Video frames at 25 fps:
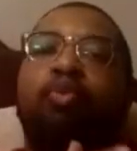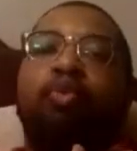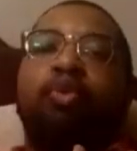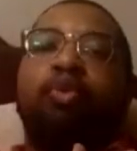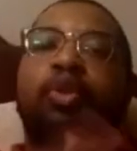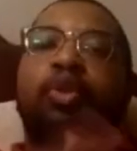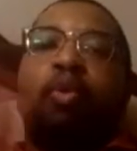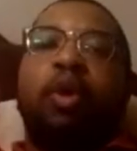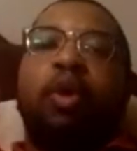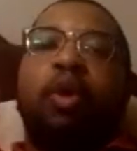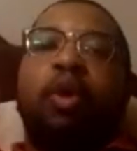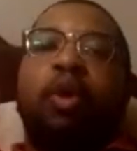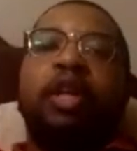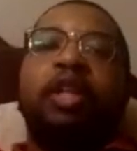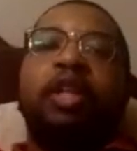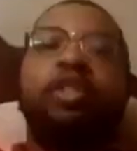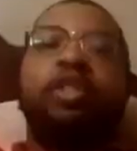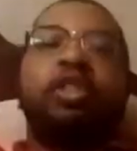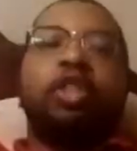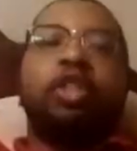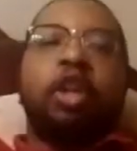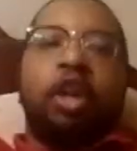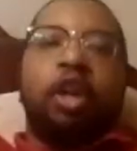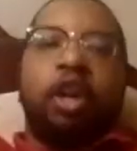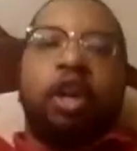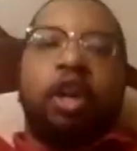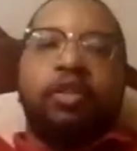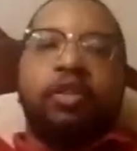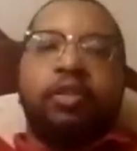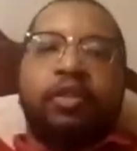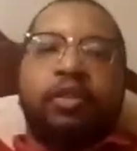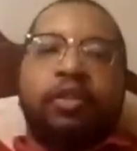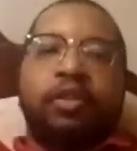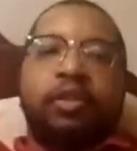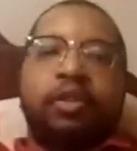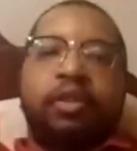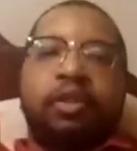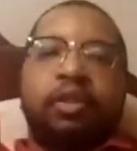20
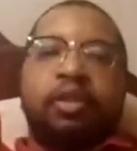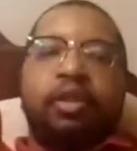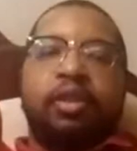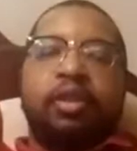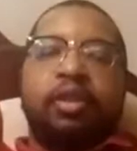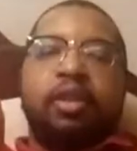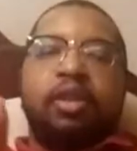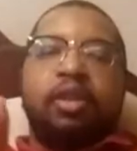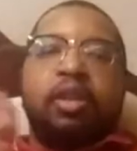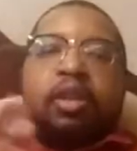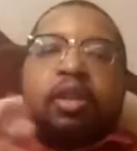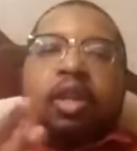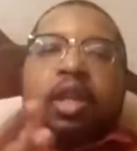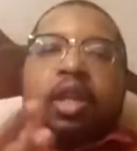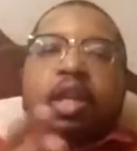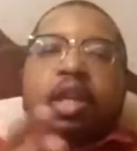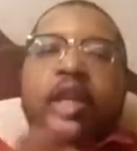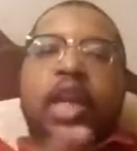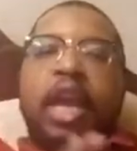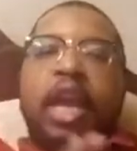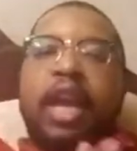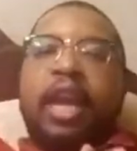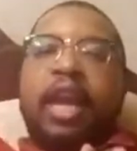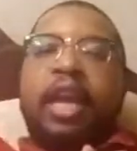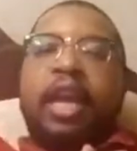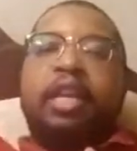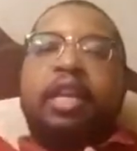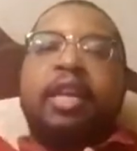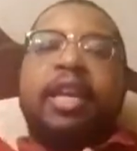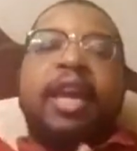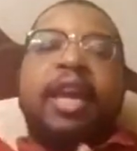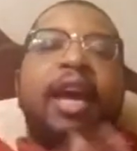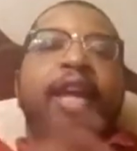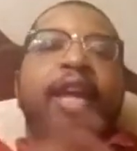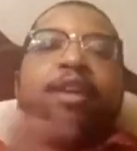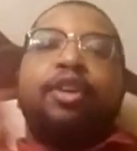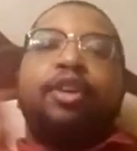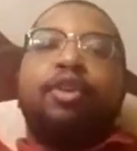starts, and you got to
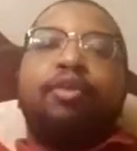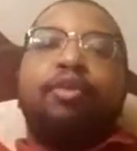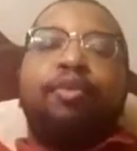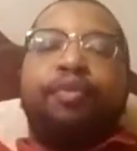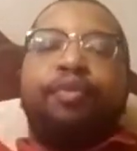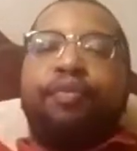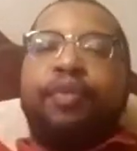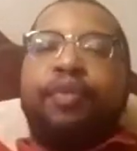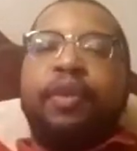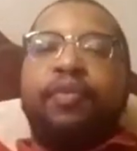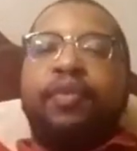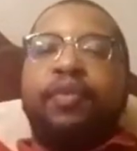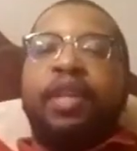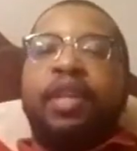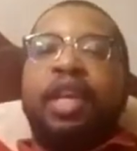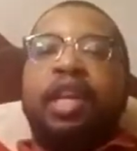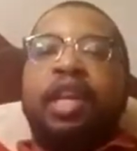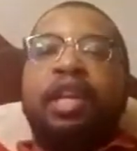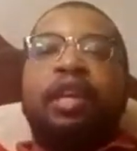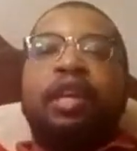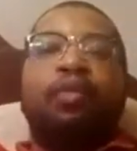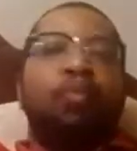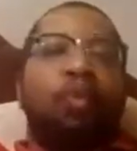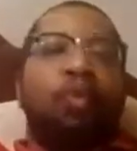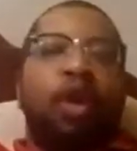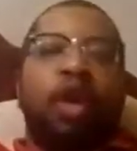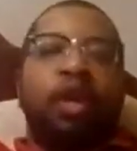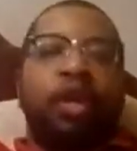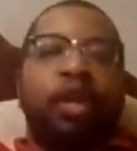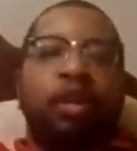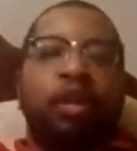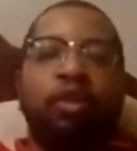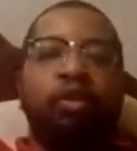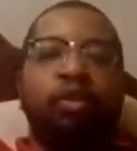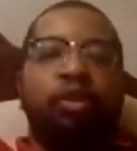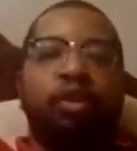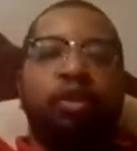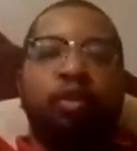go 15-1 in those
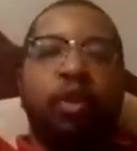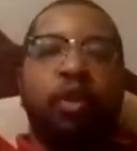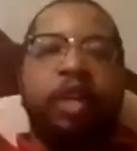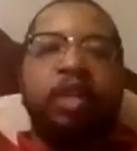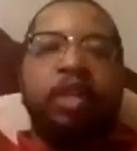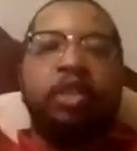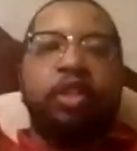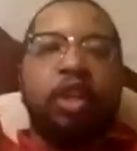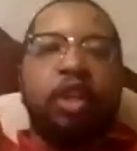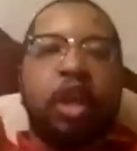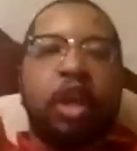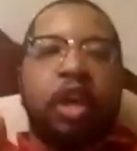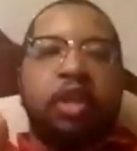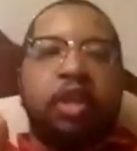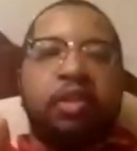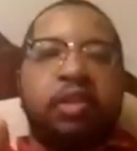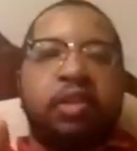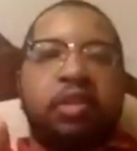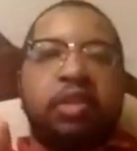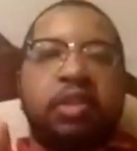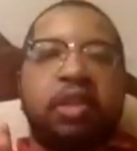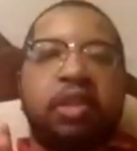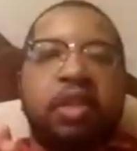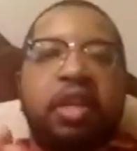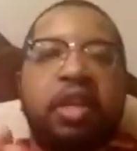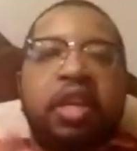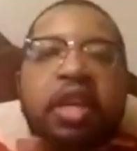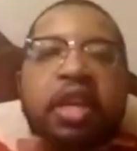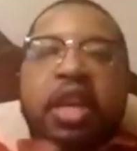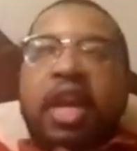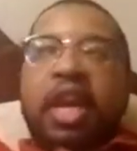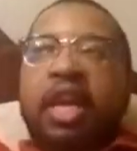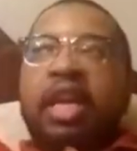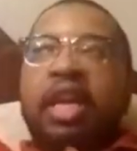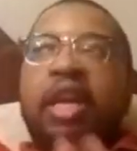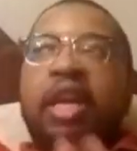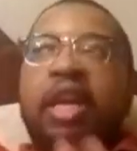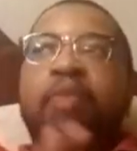20 starts. And
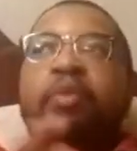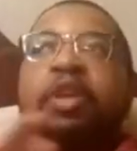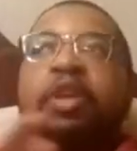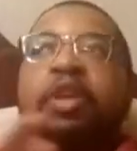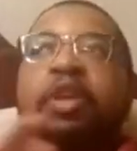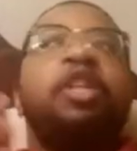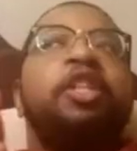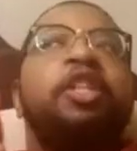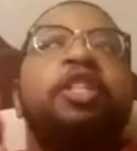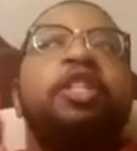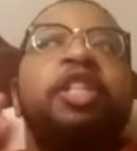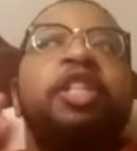then when you're